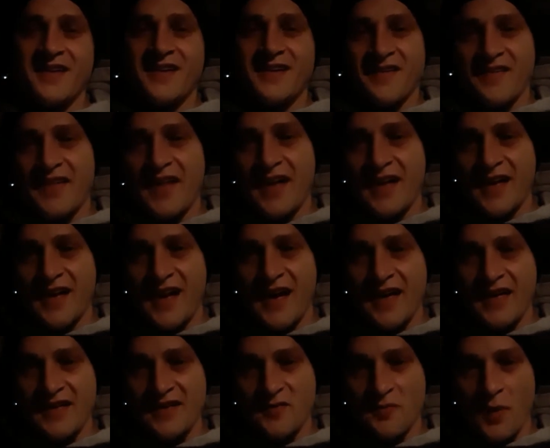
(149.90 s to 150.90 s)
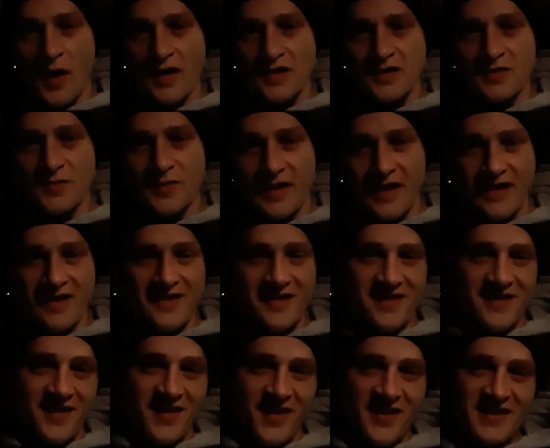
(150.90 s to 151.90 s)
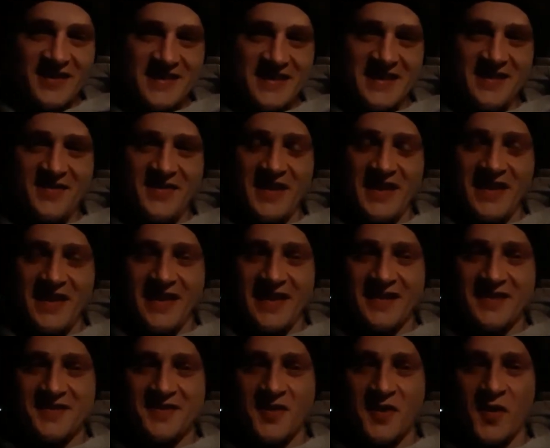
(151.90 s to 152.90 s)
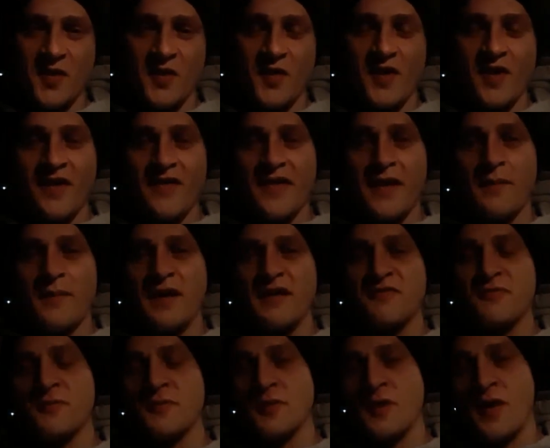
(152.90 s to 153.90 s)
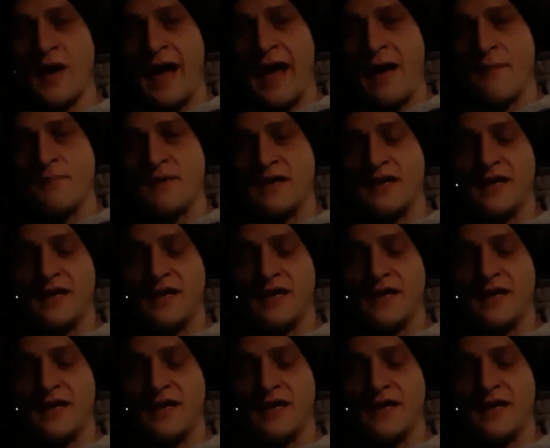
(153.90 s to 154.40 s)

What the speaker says: that he's watching me on his TV again, so that makes me real happy.